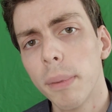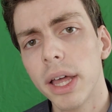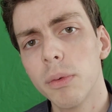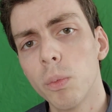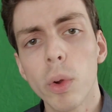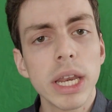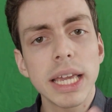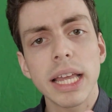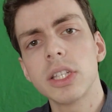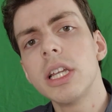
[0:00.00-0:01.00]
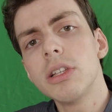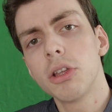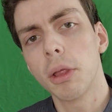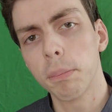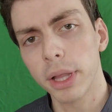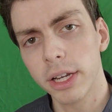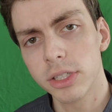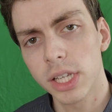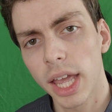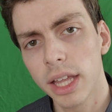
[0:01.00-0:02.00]
But when it gets into the
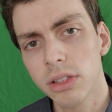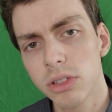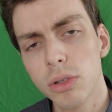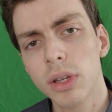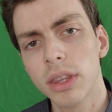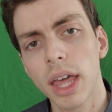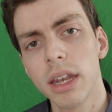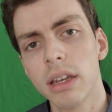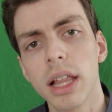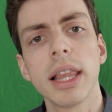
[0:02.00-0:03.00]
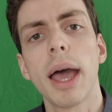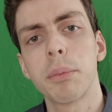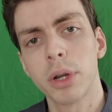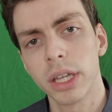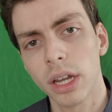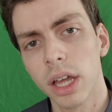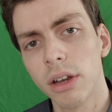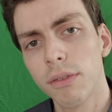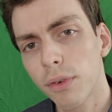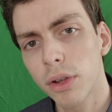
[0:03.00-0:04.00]
player's hands, you can then elaborate
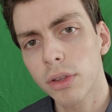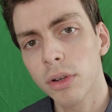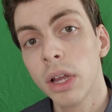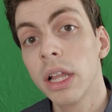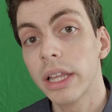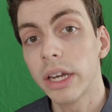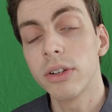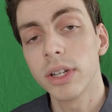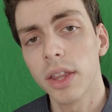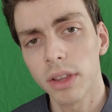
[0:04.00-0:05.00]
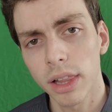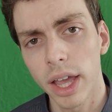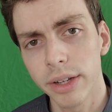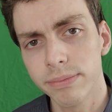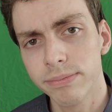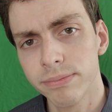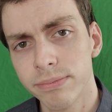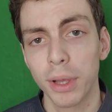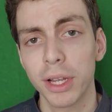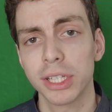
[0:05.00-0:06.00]
on it further later down the line.
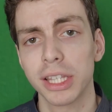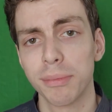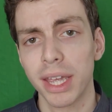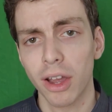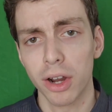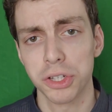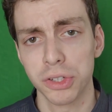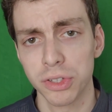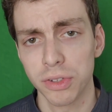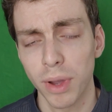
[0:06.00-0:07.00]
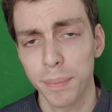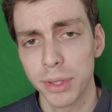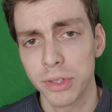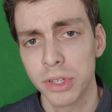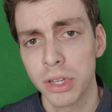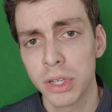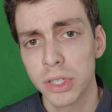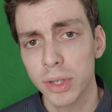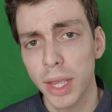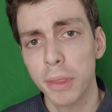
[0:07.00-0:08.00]
Players like to make arsenals of weapons,
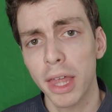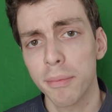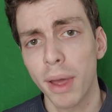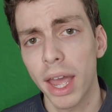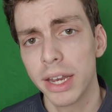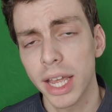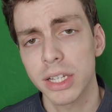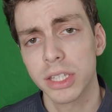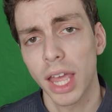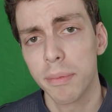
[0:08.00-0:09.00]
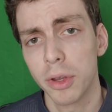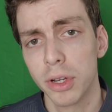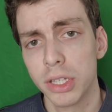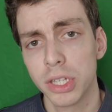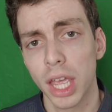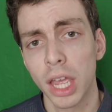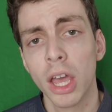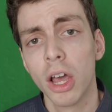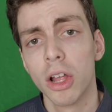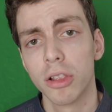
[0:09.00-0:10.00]
so keep that in mind next time there is
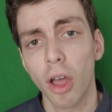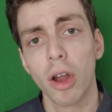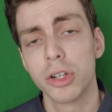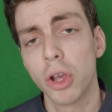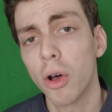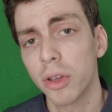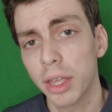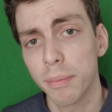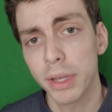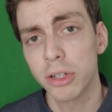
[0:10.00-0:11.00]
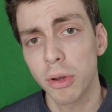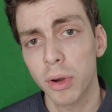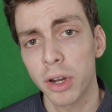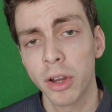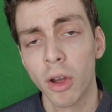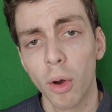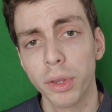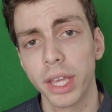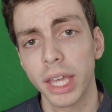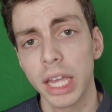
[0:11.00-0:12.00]
a large hulking minotaur
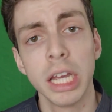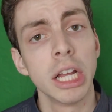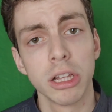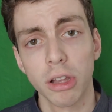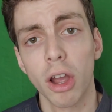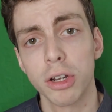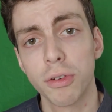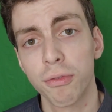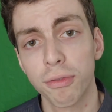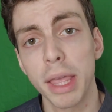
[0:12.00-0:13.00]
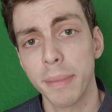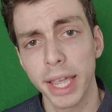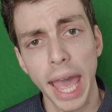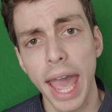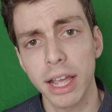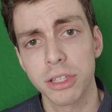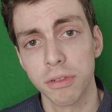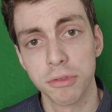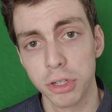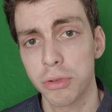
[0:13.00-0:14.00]
holding a large flaming
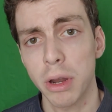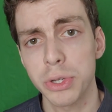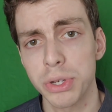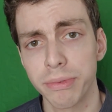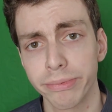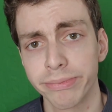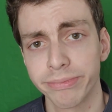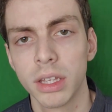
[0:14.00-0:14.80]
axe of destruction.